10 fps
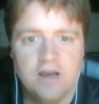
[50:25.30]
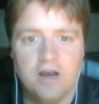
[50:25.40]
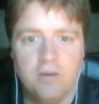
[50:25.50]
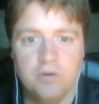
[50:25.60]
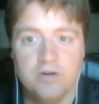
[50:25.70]

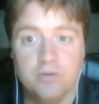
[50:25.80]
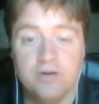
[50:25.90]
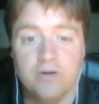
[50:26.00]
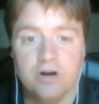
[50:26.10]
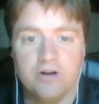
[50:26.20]

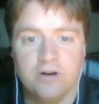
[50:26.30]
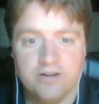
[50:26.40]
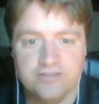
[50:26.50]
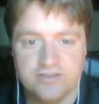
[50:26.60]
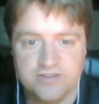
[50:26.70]
our
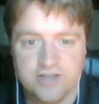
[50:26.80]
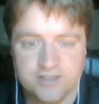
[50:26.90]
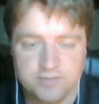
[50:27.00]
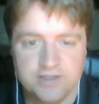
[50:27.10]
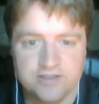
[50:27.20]
cause is
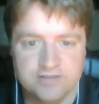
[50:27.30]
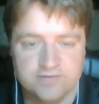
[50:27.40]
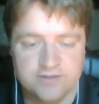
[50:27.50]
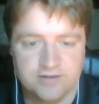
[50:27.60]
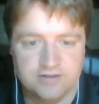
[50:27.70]
just because of
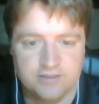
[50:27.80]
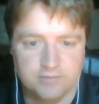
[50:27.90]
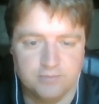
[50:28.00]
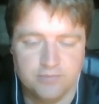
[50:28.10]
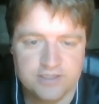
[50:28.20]
certain
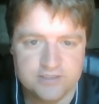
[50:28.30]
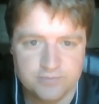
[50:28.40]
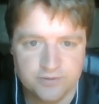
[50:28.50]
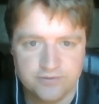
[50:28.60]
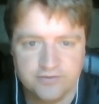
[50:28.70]
liberal
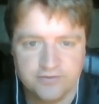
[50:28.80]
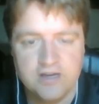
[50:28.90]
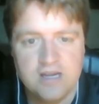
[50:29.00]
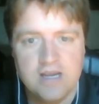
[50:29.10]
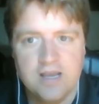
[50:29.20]
principles.
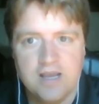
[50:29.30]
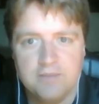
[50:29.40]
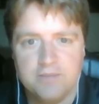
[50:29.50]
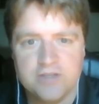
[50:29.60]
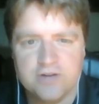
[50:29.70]

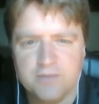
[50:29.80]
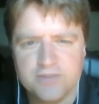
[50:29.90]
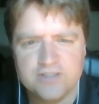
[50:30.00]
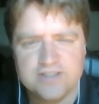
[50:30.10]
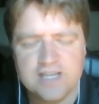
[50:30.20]
But Trump
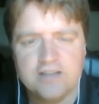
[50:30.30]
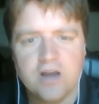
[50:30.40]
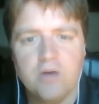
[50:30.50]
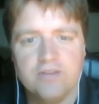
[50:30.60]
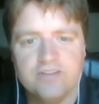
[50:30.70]
was just saying,
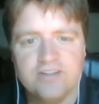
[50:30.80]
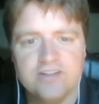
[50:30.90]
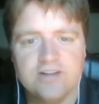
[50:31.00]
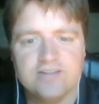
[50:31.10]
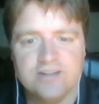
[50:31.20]
no, this is in
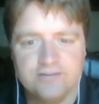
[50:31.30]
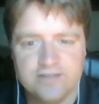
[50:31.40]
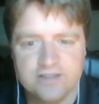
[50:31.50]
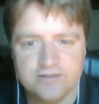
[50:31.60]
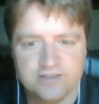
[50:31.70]
our
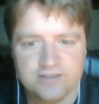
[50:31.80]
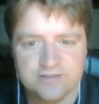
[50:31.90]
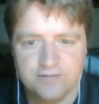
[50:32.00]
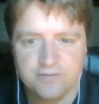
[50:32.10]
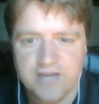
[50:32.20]
self-interest, so
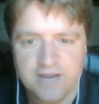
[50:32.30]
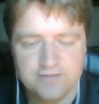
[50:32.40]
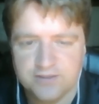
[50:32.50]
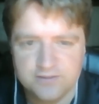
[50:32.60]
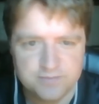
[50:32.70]
if we have
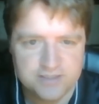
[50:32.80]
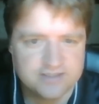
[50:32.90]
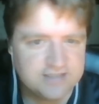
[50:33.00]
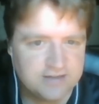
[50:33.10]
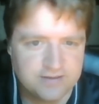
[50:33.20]
to use
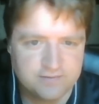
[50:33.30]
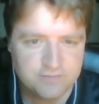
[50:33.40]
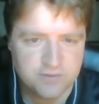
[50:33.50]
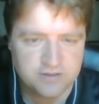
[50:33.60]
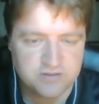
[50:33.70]
military
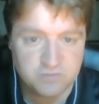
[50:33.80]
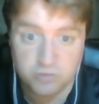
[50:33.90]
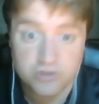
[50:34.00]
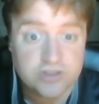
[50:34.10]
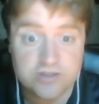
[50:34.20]
force,
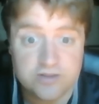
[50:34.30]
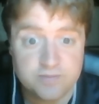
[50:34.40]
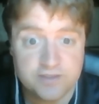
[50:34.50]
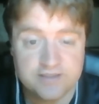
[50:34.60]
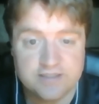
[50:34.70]
we'll just use
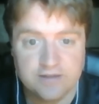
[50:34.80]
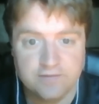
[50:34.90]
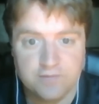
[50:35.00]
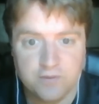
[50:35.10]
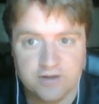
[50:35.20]
military
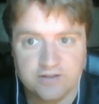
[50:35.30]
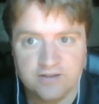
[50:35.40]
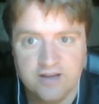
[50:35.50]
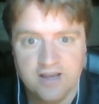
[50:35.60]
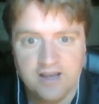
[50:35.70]
force,
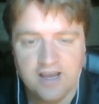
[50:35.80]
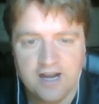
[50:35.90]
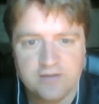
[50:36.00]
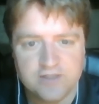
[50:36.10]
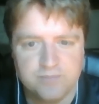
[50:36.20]
and
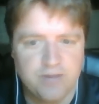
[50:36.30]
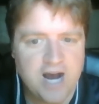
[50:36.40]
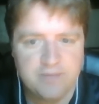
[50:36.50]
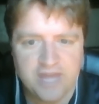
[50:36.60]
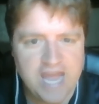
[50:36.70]
I'll just
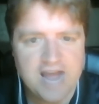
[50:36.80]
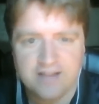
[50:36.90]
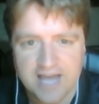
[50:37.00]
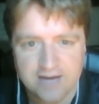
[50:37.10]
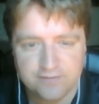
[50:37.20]
bomb the hell
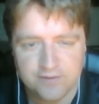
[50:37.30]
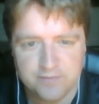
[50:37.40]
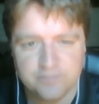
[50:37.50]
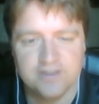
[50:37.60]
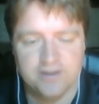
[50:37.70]
out of
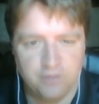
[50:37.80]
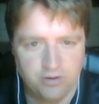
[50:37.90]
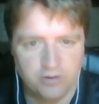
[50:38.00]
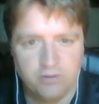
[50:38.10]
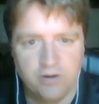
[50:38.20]
them, quote
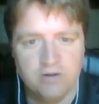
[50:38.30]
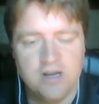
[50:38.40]
unquote.